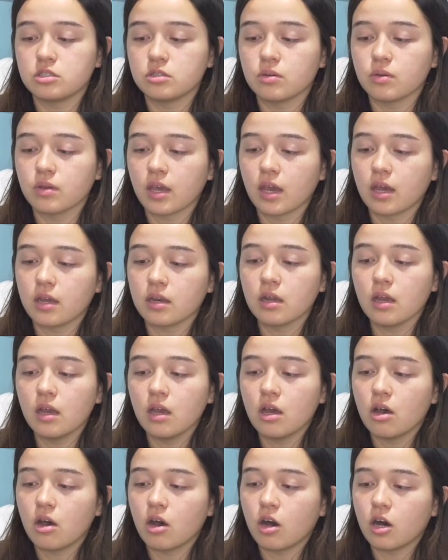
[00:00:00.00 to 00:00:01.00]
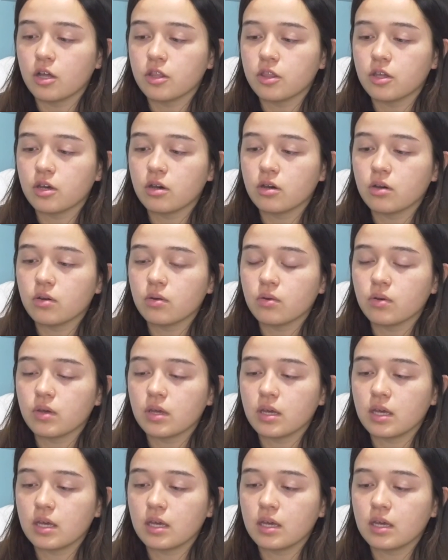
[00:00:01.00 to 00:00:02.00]
So again, although
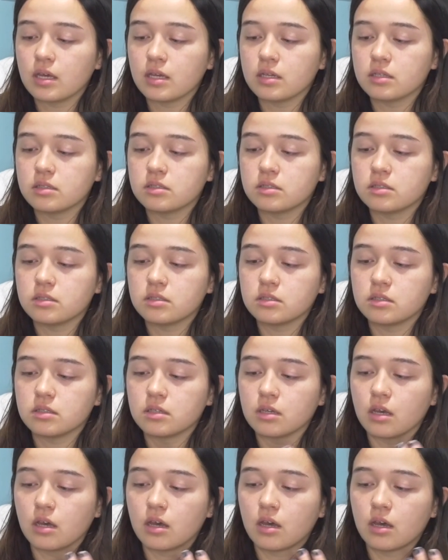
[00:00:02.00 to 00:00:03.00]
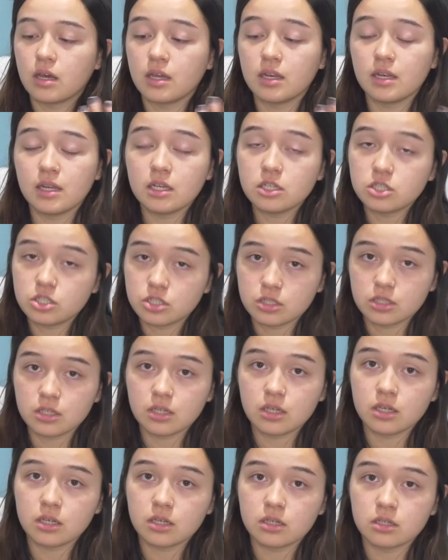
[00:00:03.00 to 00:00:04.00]
it's
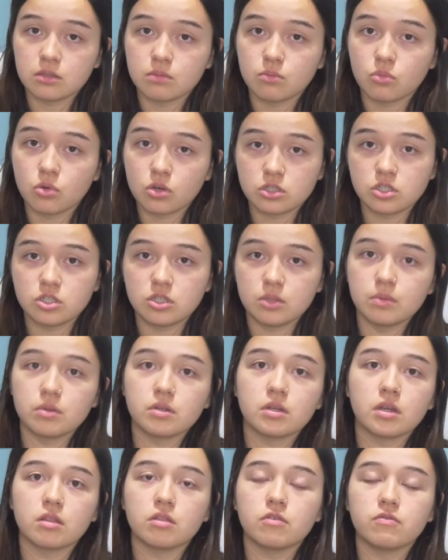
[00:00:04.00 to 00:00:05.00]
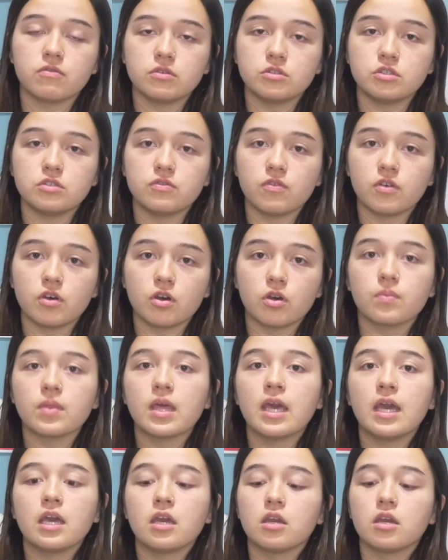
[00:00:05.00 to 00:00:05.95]
initially more cheaper to get the Fujifilm,